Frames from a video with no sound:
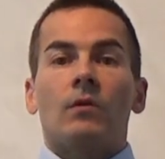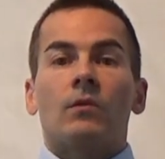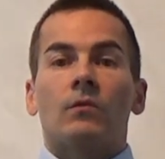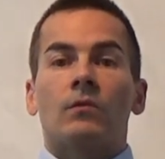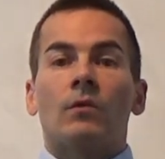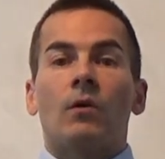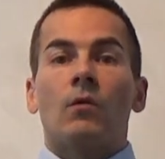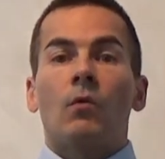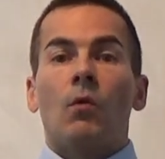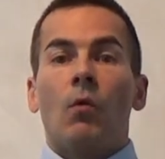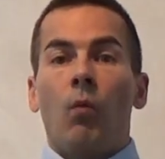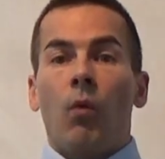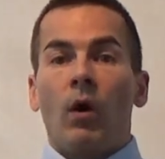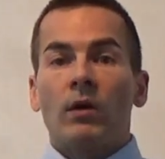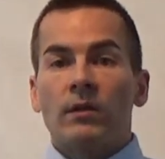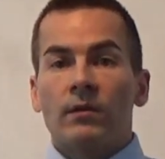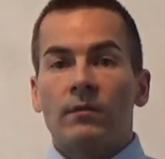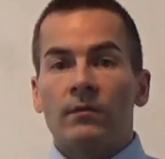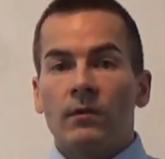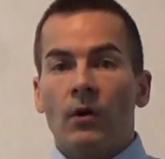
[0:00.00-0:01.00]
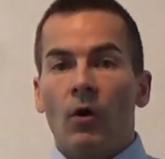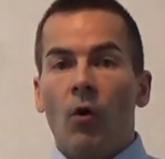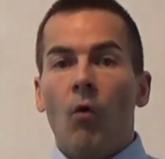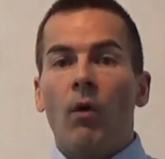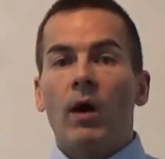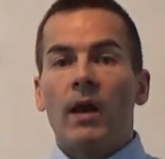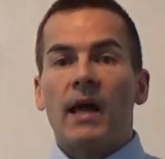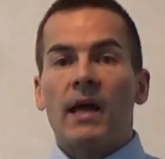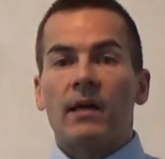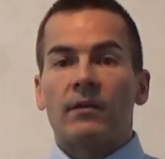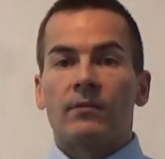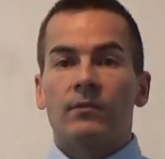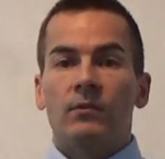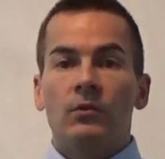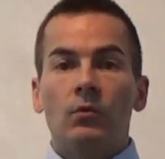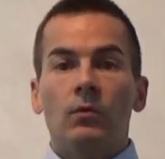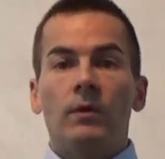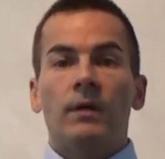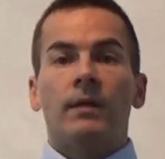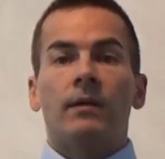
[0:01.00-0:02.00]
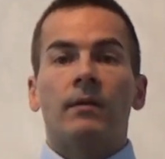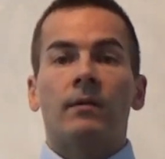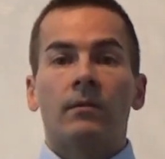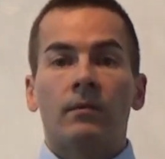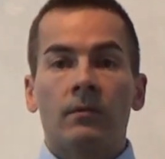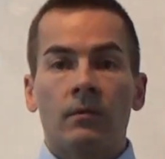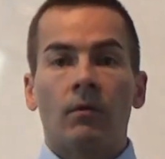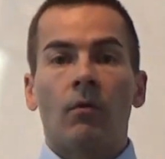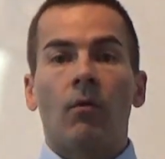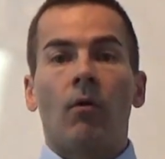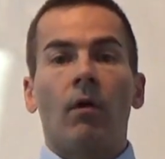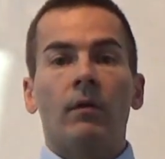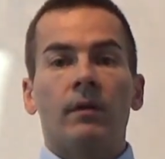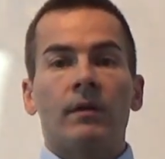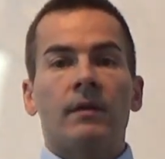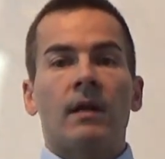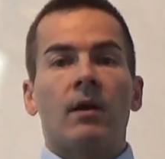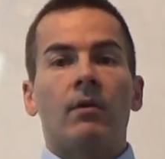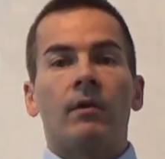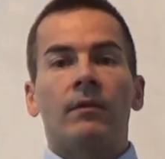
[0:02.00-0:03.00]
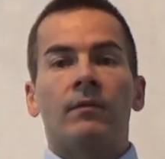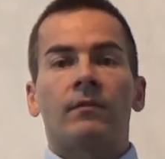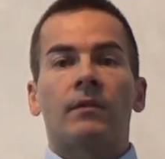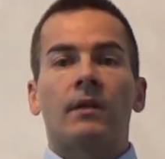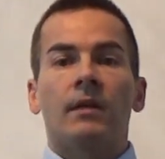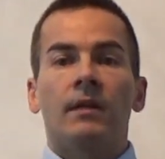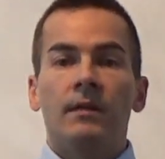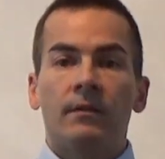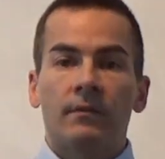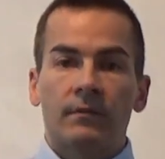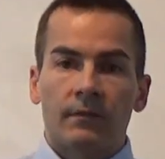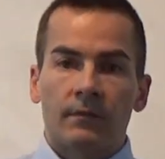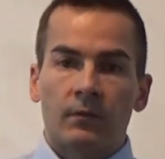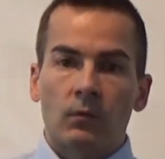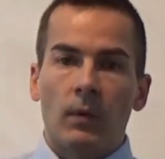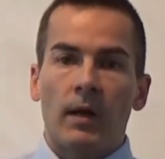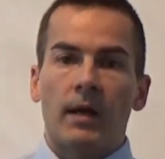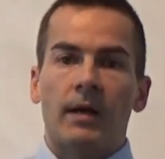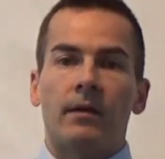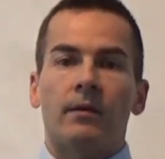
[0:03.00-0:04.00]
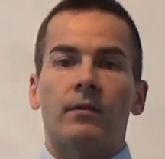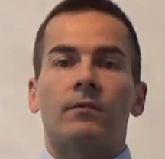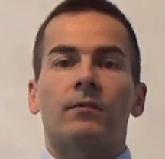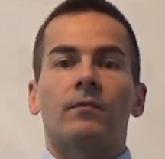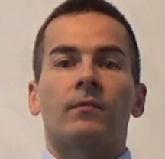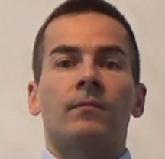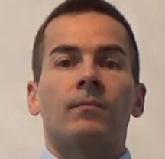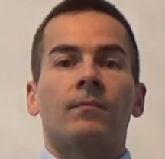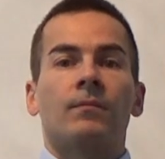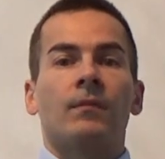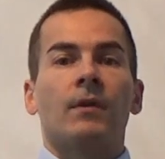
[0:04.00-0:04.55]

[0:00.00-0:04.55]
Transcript: So what is OLS doing? Ordinary least squares.